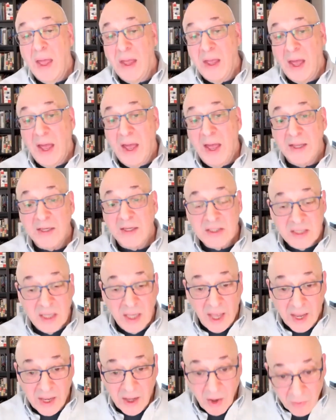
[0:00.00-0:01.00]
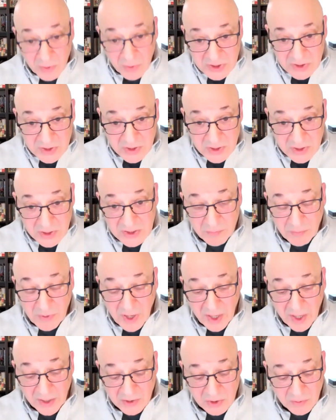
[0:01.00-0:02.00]
I, I always
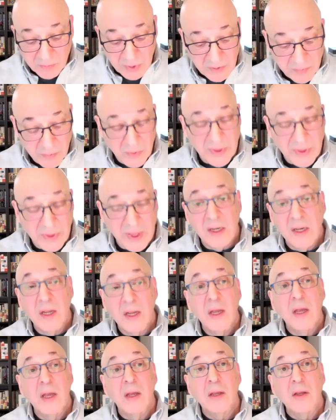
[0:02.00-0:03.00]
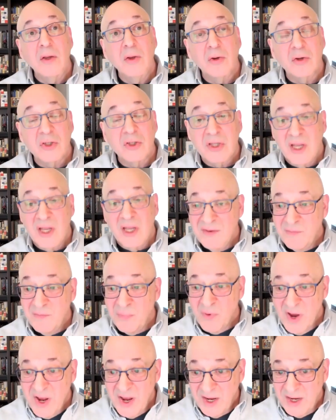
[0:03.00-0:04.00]
counsel people that your second
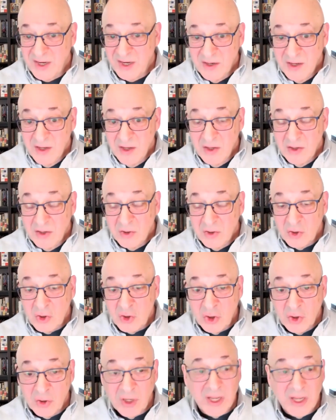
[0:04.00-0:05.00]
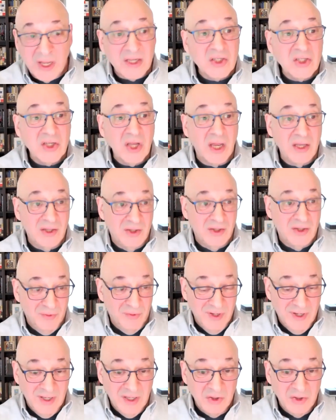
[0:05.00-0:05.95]
brain should excite you.